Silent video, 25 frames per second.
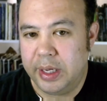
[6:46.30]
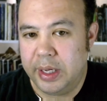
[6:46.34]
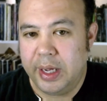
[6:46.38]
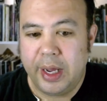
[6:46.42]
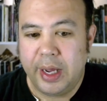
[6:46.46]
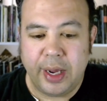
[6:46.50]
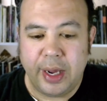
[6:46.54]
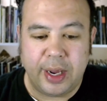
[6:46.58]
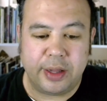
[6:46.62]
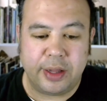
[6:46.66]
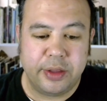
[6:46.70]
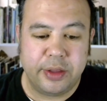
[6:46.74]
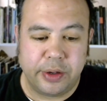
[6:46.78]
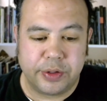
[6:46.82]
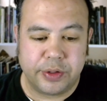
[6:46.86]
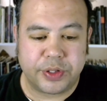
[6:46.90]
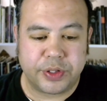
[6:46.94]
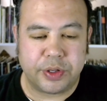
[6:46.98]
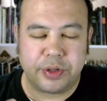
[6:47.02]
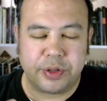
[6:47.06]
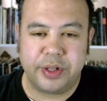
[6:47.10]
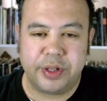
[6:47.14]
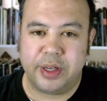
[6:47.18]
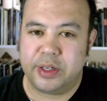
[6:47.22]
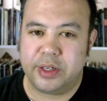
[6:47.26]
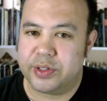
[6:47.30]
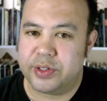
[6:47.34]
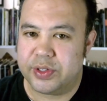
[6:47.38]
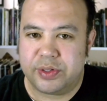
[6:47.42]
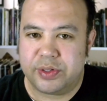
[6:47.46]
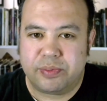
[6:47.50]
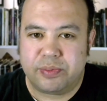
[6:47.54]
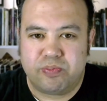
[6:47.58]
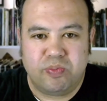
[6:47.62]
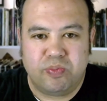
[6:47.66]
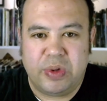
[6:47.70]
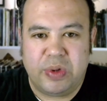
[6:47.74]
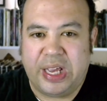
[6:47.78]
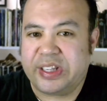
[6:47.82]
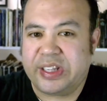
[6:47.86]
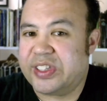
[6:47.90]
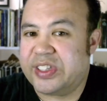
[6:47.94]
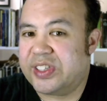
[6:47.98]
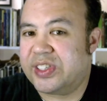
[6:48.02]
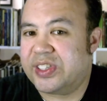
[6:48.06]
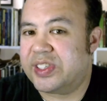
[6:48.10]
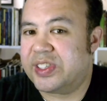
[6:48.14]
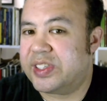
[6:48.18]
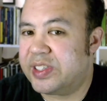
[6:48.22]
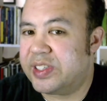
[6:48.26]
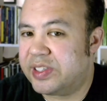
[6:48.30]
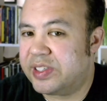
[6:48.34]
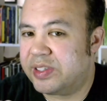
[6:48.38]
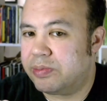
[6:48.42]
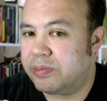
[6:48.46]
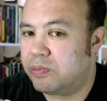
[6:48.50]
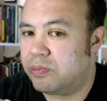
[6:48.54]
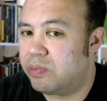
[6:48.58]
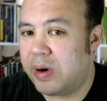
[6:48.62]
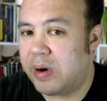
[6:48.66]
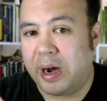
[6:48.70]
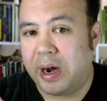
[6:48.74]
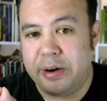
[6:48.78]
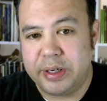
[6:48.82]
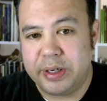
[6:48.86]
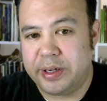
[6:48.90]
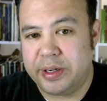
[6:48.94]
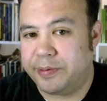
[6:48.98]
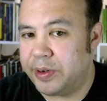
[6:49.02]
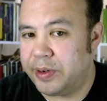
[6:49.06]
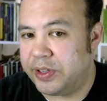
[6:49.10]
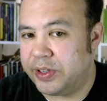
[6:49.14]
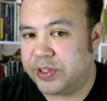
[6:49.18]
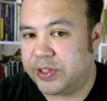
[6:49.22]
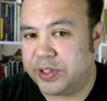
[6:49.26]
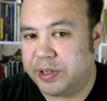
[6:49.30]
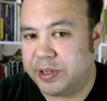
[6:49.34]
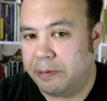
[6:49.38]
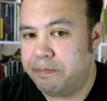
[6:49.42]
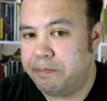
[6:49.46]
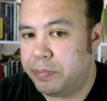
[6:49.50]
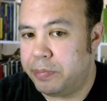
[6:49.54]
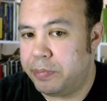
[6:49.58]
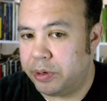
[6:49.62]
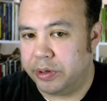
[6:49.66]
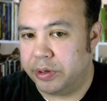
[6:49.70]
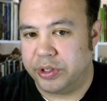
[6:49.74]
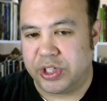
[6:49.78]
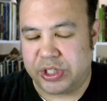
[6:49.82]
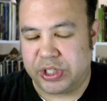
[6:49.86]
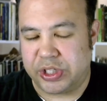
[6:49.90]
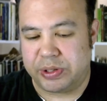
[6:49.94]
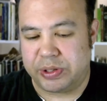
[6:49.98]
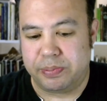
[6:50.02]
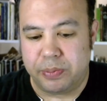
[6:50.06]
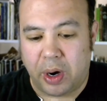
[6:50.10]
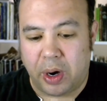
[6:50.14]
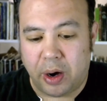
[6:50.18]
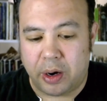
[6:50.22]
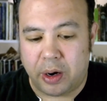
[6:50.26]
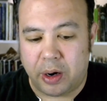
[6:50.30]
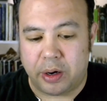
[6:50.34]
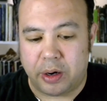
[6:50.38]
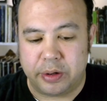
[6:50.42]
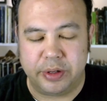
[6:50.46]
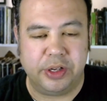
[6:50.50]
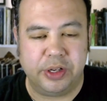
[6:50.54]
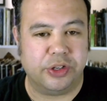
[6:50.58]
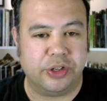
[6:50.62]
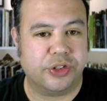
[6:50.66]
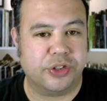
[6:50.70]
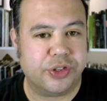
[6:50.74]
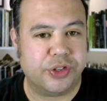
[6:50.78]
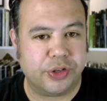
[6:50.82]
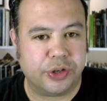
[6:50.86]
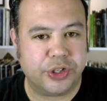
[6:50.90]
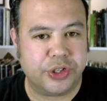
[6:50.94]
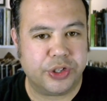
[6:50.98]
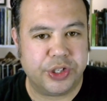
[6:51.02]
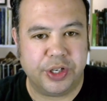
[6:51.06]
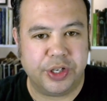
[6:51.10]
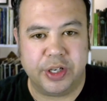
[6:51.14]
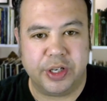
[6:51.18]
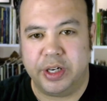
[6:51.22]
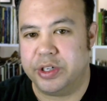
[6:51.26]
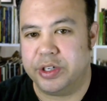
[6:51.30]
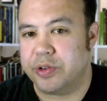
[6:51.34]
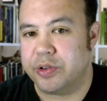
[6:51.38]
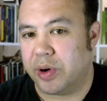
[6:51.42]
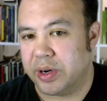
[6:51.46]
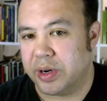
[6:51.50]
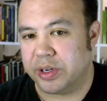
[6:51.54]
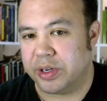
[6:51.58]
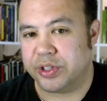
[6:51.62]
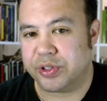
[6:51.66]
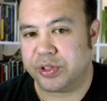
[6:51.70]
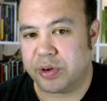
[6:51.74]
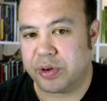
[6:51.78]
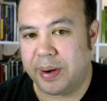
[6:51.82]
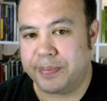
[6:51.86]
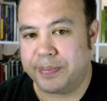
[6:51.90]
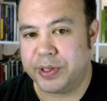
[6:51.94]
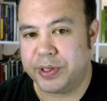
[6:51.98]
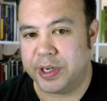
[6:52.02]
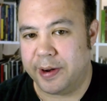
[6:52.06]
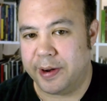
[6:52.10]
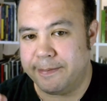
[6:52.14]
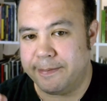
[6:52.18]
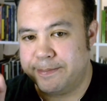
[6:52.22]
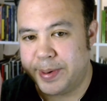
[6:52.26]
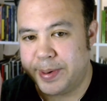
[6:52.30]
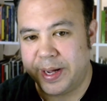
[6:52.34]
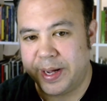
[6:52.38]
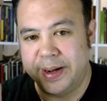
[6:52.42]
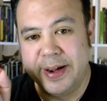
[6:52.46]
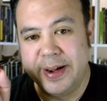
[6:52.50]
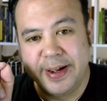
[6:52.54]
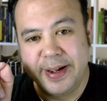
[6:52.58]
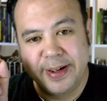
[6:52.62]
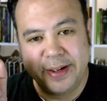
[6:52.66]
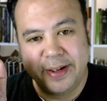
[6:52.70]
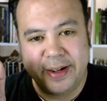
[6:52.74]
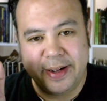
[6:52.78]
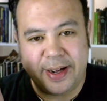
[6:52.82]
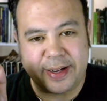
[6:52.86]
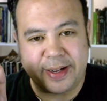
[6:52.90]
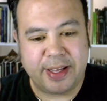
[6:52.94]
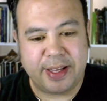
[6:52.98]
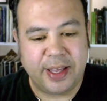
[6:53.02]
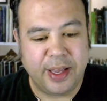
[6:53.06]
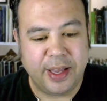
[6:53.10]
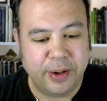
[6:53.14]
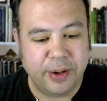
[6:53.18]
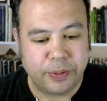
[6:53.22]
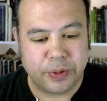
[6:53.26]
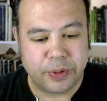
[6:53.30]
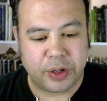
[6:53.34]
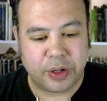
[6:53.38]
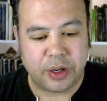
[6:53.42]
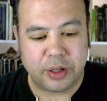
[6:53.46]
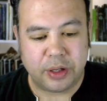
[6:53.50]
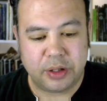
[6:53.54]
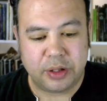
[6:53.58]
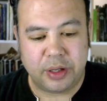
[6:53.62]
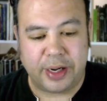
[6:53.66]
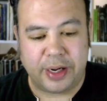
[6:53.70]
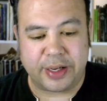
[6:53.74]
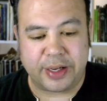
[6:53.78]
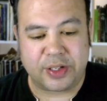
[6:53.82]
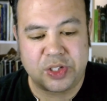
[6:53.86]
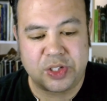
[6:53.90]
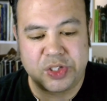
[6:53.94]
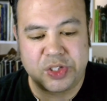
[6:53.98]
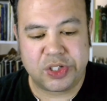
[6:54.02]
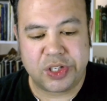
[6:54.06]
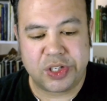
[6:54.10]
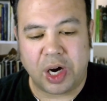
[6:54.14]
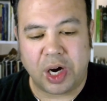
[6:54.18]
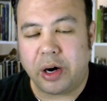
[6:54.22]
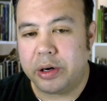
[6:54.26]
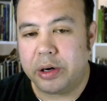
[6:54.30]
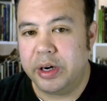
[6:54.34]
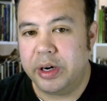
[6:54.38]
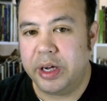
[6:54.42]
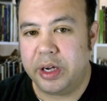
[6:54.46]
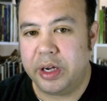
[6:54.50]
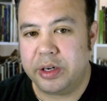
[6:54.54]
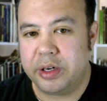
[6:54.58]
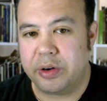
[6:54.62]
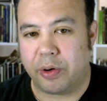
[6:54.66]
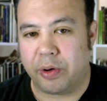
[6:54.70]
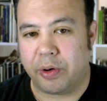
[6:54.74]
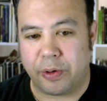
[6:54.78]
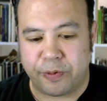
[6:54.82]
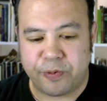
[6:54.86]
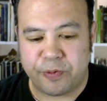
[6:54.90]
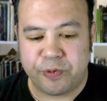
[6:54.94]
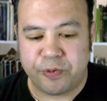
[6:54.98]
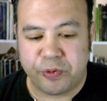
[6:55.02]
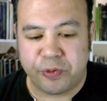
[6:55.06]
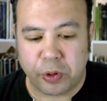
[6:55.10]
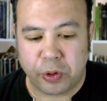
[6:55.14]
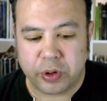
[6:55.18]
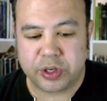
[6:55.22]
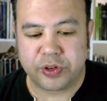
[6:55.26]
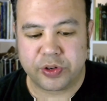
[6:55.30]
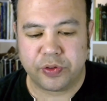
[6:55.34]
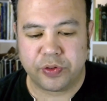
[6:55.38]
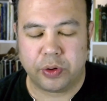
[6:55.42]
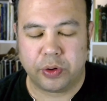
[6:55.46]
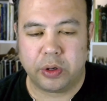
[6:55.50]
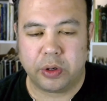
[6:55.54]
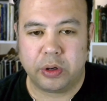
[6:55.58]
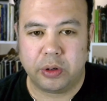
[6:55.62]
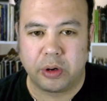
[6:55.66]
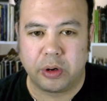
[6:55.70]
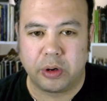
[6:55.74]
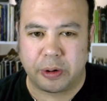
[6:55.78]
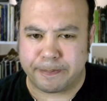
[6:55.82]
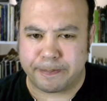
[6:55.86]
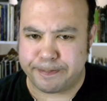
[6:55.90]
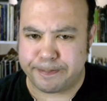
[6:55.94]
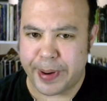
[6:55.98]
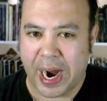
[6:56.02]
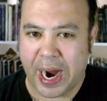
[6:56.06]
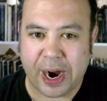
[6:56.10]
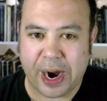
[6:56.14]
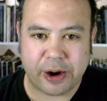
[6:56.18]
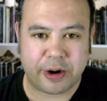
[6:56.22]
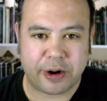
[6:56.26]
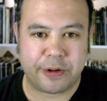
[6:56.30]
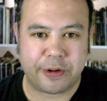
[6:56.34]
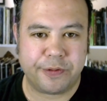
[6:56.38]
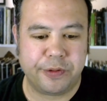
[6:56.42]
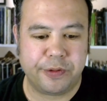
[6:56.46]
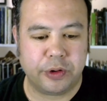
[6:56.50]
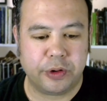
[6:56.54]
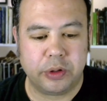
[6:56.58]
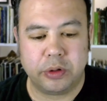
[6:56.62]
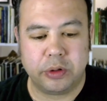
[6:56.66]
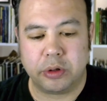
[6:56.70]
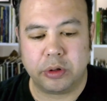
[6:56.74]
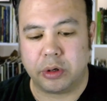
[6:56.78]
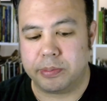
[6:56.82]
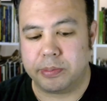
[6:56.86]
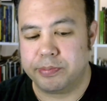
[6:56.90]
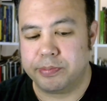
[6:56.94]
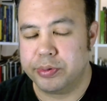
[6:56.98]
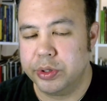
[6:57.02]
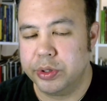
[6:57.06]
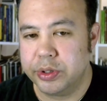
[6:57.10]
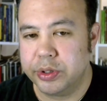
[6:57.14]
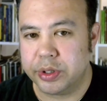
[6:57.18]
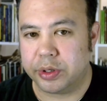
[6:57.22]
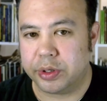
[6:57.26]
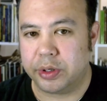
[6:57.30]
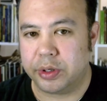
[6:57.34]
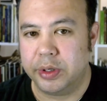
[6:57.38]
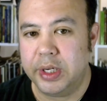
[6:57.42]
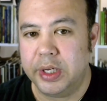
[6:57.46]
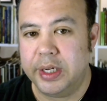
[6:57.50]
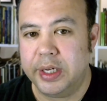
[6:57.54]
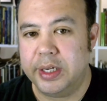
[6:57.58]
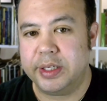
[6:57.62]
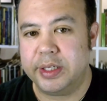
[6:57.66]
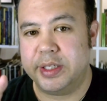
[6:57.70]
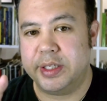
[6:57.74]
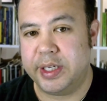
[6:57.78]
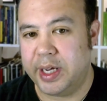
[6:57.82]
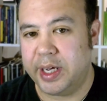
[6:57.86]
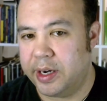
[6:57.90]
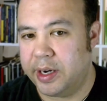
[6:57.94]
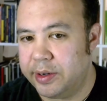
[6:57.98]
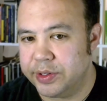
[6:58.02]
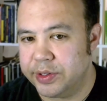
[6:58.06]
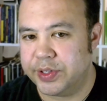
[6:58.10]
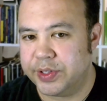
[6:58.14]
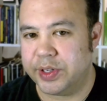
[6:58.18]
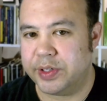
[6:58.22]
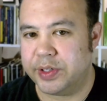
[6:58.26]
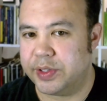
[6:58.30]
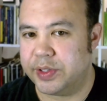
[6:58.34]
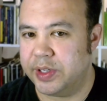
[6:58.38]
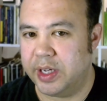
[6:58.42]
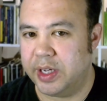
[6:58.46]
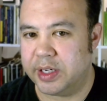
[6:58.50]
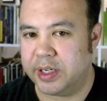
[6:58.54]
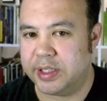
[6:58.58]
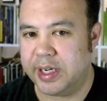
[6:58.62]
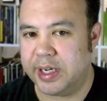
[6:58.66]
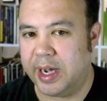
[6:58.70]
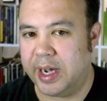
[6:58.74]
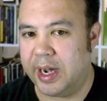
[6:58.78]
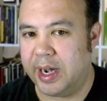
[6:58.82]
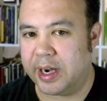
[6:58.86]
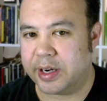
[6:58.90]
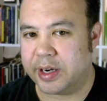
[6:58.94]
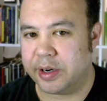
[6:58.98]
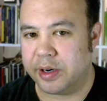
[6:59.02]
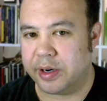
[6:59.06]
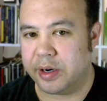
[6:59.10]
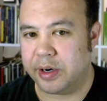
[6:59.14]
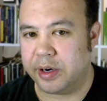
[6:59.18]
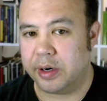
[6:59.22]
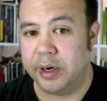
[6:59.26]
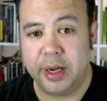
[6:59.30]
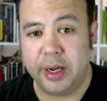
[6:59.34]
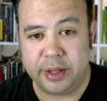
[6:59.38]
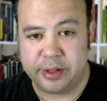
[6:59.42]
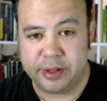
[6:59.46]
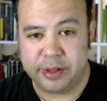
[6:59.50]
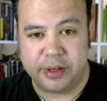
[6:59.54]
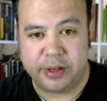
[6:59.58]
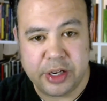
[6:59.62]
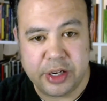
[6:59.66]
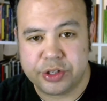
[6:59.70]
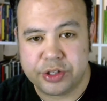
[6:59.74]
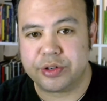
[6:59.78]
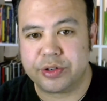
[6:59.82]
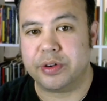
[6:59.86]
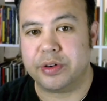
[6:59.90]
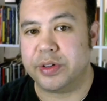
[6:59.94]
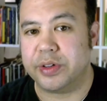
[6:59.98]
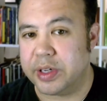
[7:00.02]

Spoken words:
And those are things, it's relatively simple and small insertion into our description, but a keyword like solid or forceful or powerful or brutal tells us the attacker and the nature of the